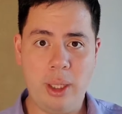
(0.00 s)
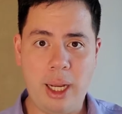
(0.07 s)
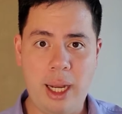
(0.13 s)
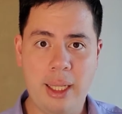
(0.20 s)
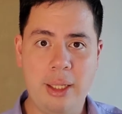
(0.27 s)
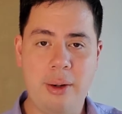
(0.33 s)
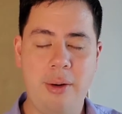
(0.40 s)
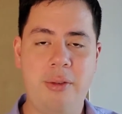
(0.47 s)

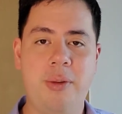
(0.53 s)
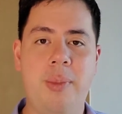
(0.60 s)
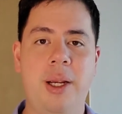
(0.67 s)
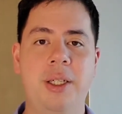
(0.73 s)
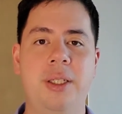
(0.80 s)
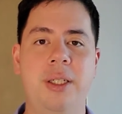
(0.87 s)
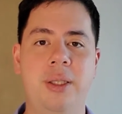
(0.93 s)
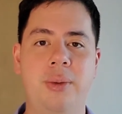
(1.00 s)
other
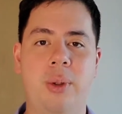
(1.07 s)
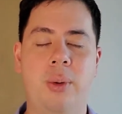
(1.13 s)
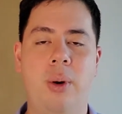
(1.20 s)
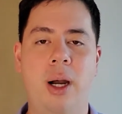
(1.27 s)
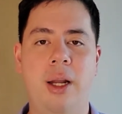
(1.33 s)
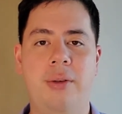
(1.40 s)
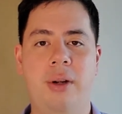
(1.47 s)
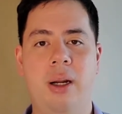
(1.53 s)
information is
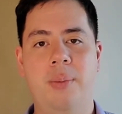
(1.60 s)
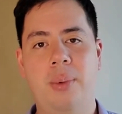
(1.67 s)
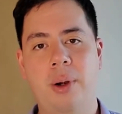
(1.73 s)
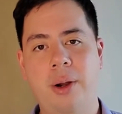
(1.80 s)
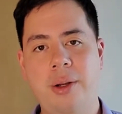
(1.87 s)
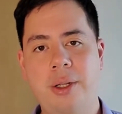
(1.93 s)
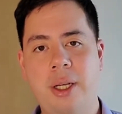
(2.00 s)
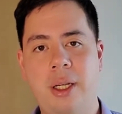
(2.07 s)
required for our
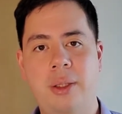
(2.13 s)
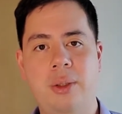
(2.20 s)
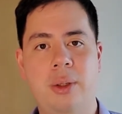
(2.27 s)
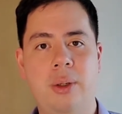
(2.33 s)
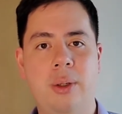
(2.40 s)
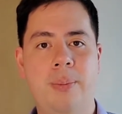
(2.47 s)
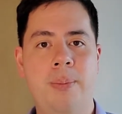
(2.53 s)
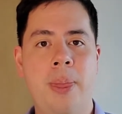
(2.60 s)
project,
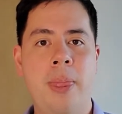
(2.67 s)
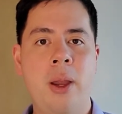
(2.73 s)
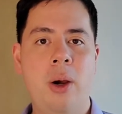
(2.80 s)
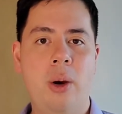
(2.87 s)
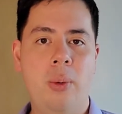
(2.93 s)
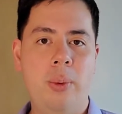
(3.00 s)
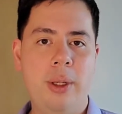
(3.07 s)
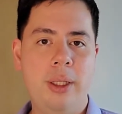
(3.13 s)
or
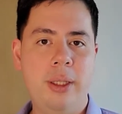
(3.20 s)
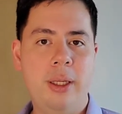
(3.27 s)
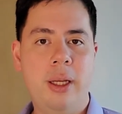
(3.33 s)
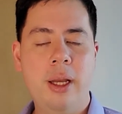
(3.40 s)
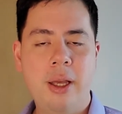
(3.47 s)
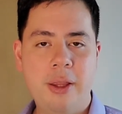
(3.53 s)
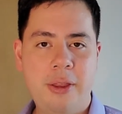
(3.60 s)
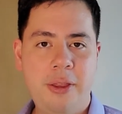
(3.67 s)
what are the
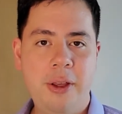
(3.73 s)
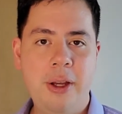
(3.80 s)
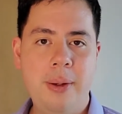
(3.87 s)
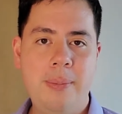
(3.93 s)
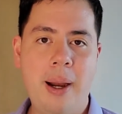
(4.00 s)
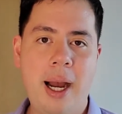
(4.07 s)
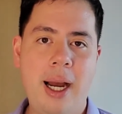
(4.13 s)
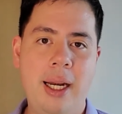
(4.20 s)
third
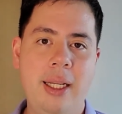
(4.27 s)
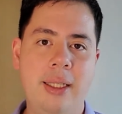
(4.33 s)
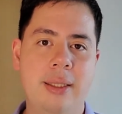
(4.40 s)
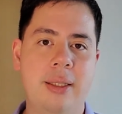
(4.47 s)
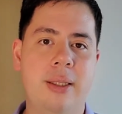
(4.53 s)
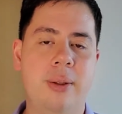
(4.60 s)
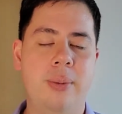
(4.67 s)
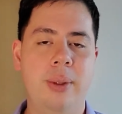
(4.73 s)

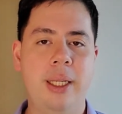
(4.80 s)
parties that we